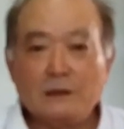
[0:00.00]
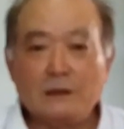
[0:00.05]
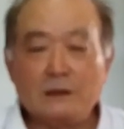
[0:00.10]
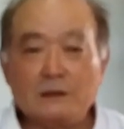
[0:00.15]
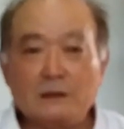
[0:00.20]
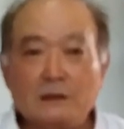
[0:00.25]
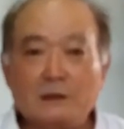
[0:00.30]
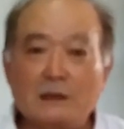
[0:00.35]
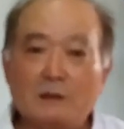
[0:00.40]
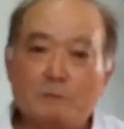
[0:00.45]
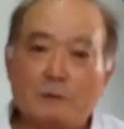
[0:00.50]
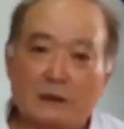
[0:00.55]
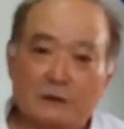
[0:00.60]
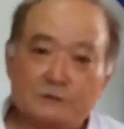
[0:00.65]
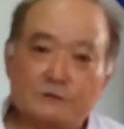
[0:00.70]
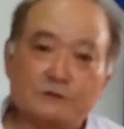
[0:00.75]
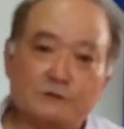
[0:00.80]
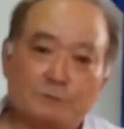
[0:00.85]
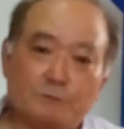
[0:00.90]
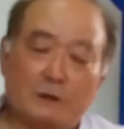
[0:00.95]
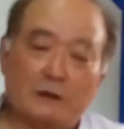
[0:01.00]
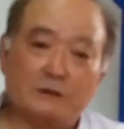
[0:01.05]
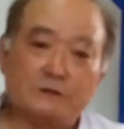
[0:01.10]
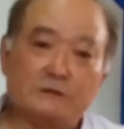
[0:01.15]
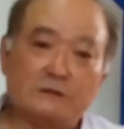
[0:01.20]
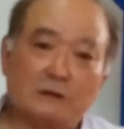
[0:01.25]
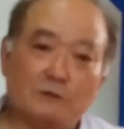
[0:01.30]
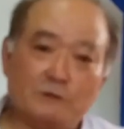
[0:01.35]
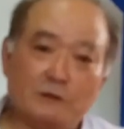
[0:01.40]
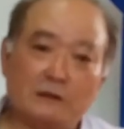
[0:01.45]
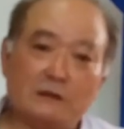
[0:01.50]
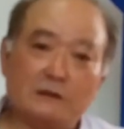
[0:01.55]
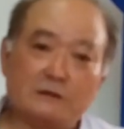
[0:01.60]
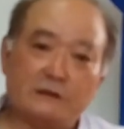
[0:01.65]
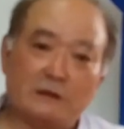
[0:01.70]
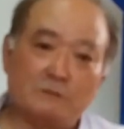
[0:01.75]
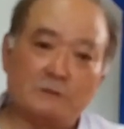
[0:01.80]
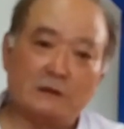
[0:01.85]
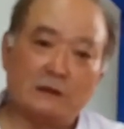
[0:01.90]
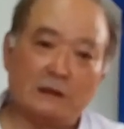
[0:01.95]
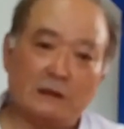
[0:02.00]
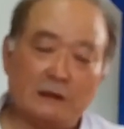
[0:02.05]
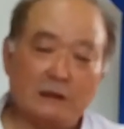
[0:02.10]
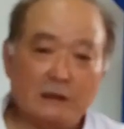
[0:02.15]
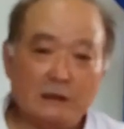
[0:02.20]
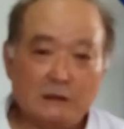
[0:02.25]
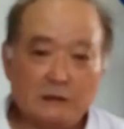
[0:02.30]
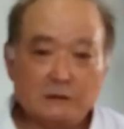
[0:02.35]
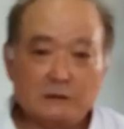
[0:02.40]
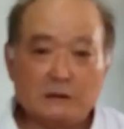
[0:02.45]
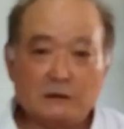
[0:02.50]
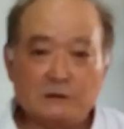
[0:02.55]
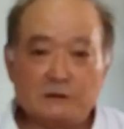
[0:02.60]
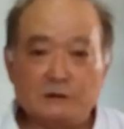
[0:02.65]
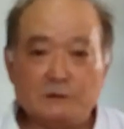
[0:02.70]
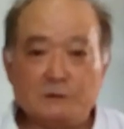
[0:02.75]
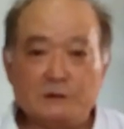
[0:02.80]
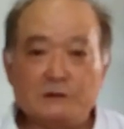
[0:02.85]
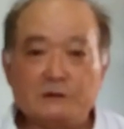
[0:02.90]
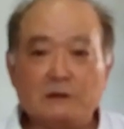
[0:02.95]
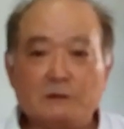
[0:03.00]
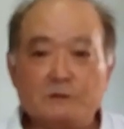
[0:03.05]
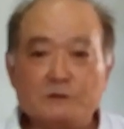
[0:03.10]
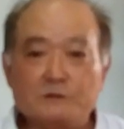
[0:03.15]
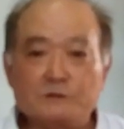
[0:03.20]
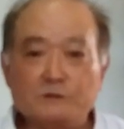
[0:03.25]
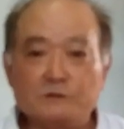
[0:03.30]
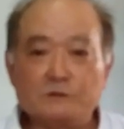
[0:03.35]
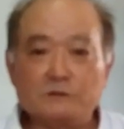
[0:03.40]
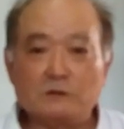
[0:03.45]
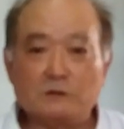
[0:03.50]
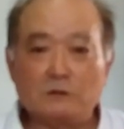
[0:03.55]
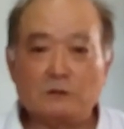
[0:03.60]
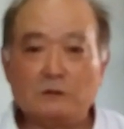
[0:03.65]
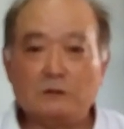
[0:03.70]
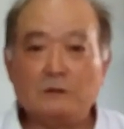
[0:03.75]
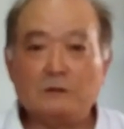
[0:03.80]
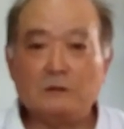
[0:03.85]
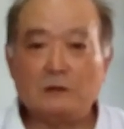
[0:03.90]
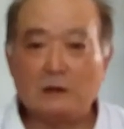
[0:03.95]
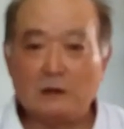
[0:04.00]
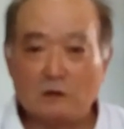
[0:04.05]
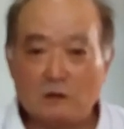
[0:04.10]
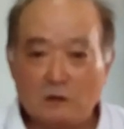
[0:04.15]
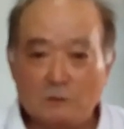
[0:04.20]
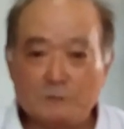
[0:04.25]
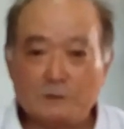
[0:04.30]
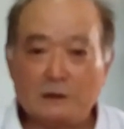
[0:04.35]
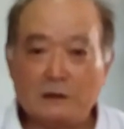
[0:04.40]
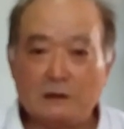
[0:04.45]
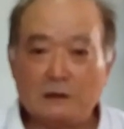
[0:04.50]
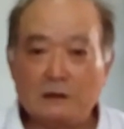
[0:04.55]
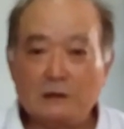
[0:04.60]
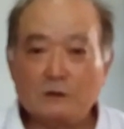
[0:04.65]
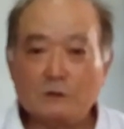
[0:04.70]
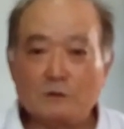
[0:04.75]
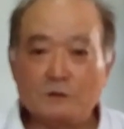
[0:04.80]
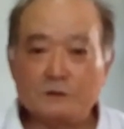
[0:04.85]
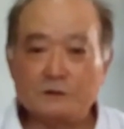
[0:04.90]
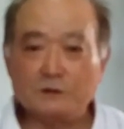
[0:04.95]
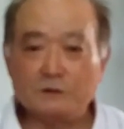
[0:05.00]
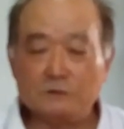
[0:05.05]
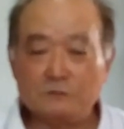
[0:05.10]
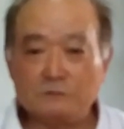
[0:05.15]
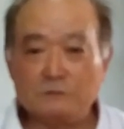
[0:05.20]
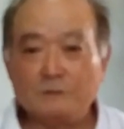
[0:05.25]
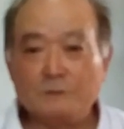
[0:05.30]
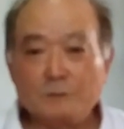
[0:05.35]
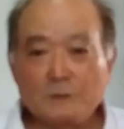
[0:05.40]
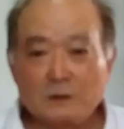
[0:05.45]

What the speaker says: And past we have sent the TV interview too. So I hope that continue.